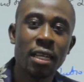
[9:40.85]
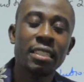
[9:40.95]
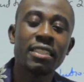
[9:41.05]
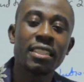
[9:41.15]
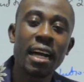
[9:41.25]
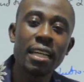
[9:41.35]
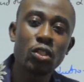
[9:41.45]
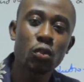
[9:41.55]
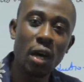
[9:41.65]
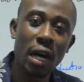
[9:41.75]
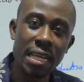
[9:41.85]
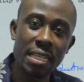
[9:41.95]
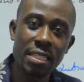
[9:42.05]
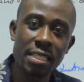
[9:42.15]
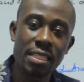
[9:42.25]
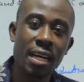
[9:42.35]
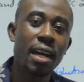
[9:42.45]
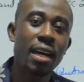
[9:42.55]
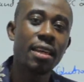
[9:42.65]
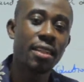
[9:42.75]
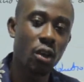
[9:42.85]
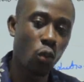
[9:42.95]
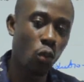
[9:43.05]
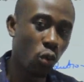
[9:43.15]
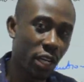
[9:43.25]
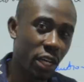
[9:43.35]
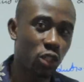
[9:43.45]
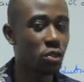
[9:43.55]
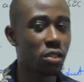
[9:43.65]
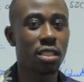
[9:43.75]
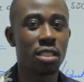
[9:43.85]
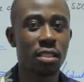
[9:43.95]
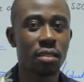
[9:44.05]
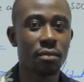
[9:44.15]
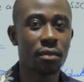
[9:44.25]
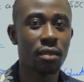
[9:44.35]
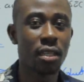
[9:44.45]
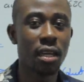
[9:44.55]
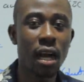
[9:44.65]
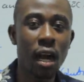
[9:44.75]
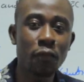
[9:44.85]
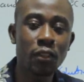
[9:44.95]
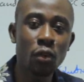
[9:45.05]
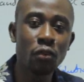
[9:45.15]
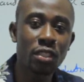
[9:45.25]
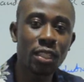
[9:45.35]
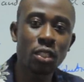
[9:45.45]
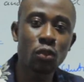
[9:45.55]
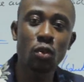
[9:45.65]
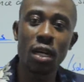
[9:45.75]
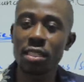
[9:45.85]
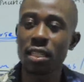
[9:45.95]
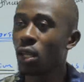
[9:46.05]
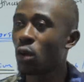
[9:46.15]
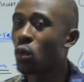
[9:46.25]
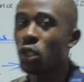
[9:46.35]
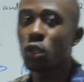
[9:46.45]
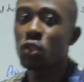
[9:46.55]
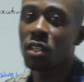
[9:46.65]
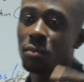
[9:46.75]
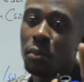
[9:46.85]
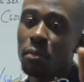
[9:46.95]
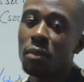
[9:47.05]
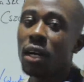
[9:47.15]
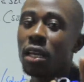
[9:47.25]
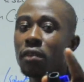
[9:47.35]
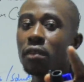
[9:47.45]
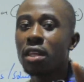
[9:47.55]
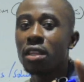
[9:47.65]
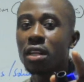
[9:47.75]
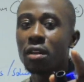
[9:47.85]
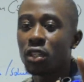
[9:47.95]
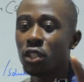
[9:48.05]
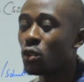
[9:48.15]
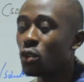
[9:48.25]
Try to answer the questions. After you try to answer the questions, remember, even in the revision